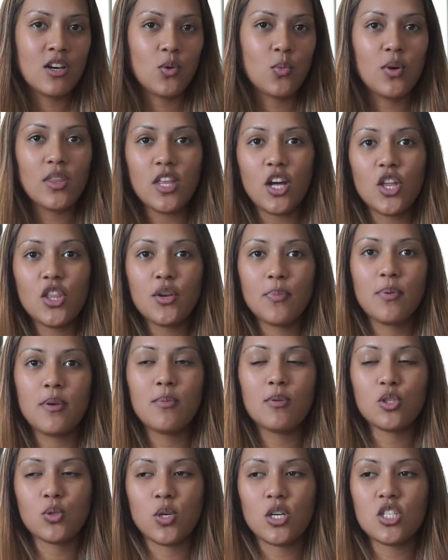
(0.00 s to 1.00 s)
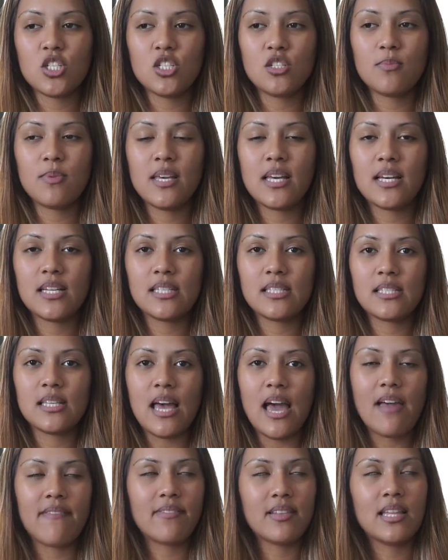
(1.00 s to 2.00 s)
with other people's questions because
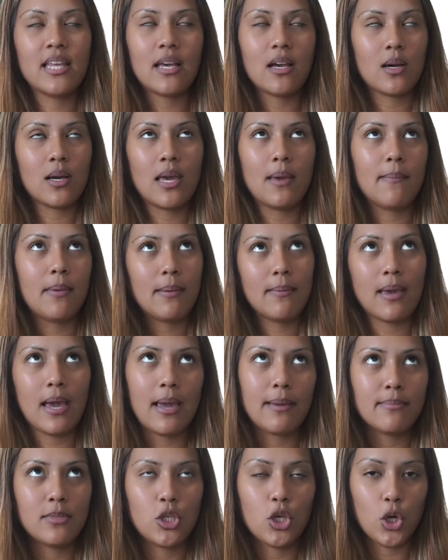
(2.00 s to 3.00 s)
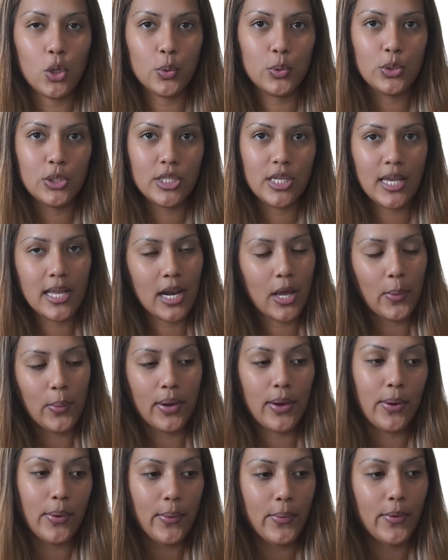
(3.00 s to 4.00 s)
I feel like, okay, maybe I'm nosy and I
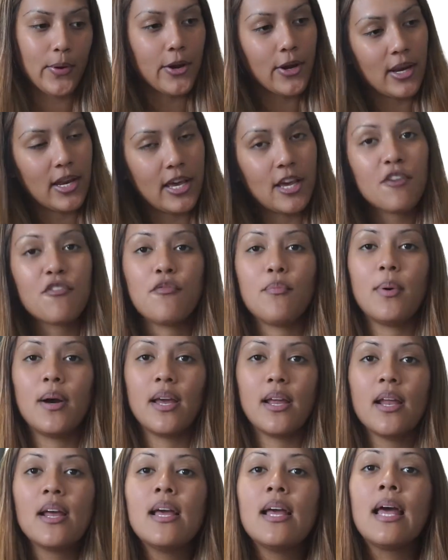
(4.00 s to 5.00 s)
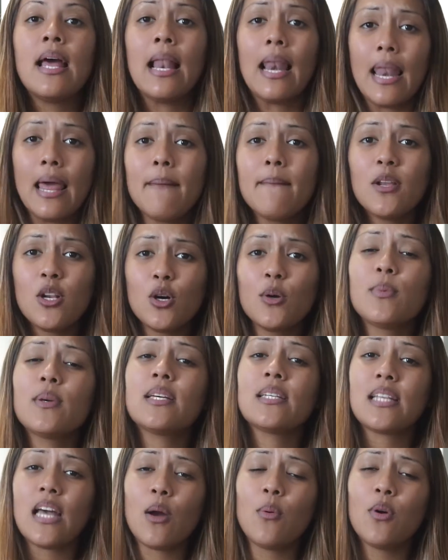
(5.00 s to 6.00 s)
want to know your life, but let me know
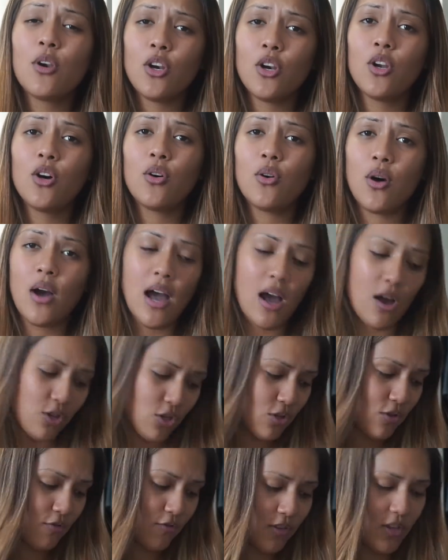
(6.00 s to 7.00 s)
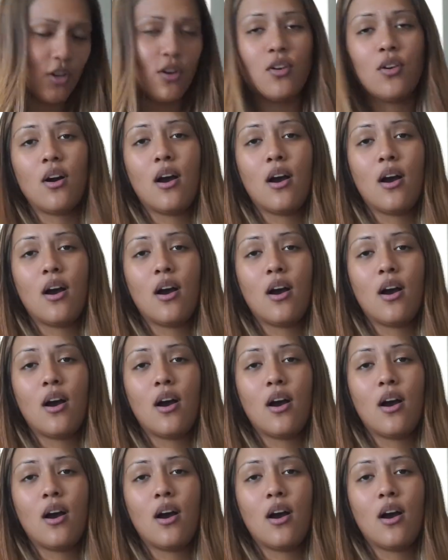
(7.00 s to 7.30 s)
because I want to know how you feel